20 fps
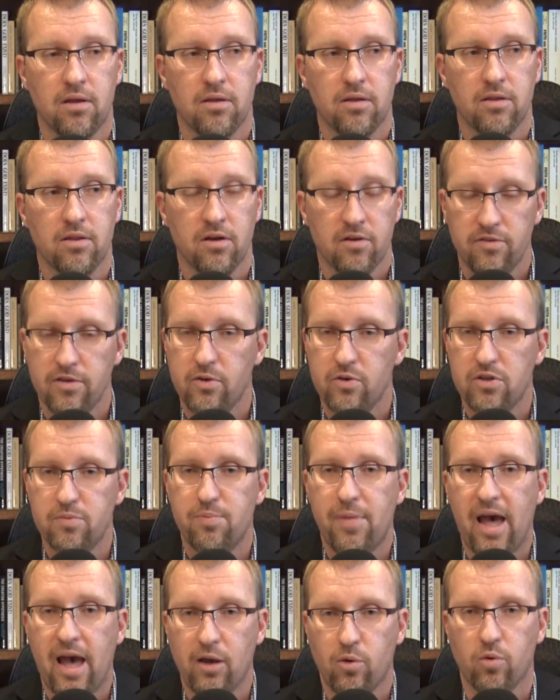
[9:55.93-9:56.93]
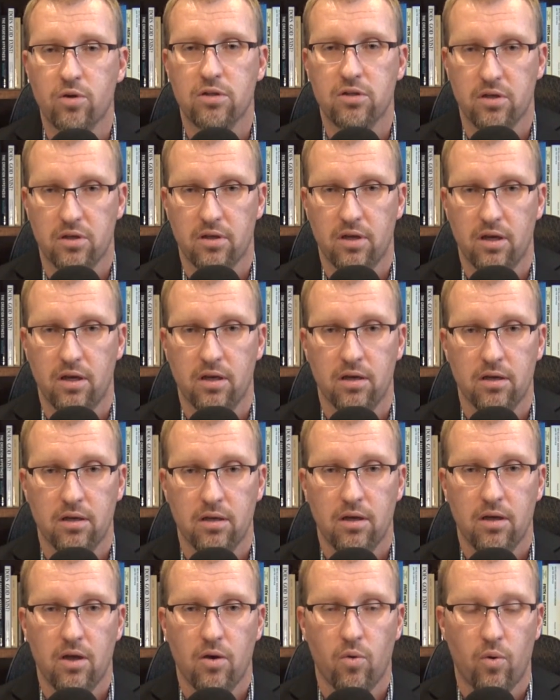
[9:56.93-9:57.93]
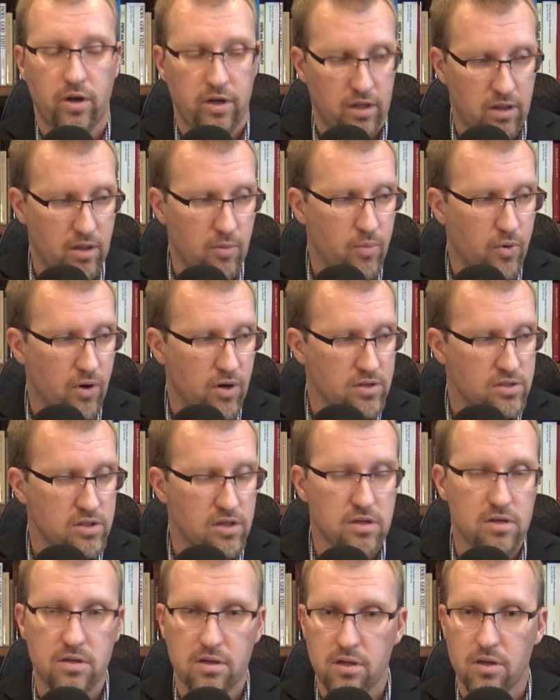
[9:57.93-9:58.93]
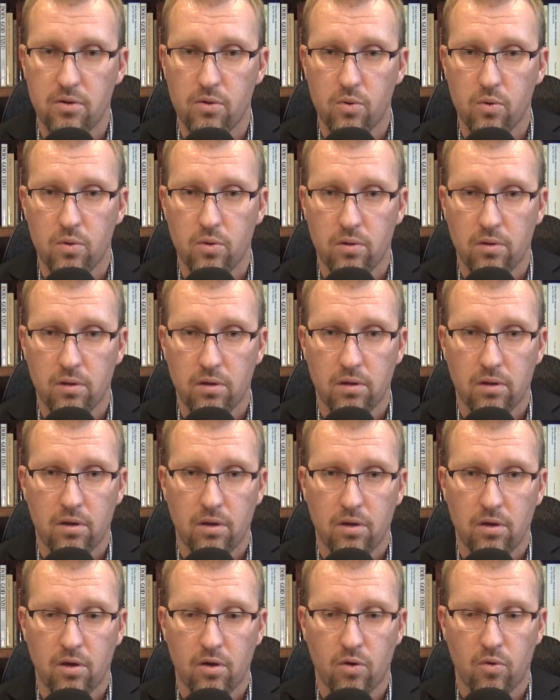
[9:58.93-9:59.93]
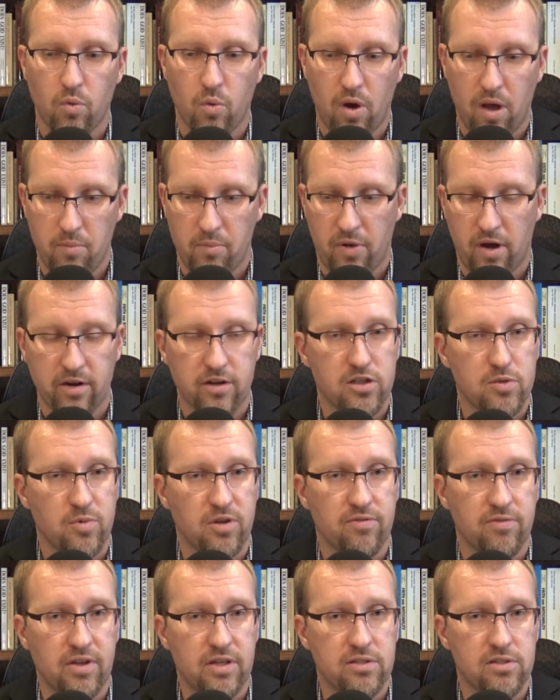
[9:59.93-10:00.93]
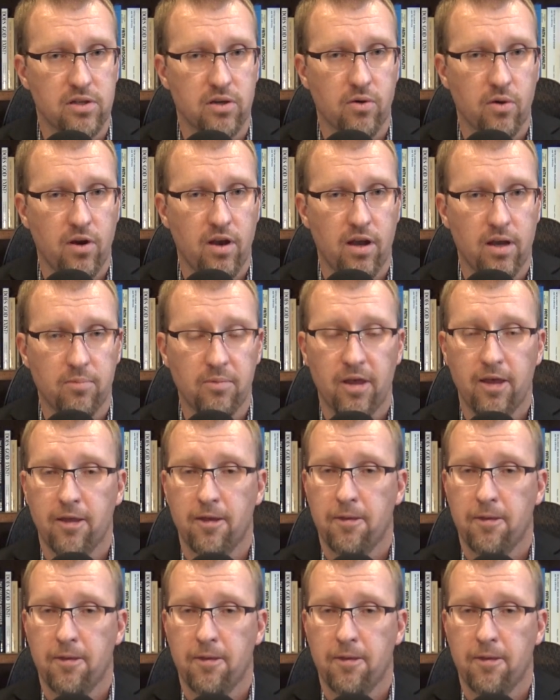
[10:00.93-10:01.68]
Their view is backward looking. What did the person do? What punishment fits the crime?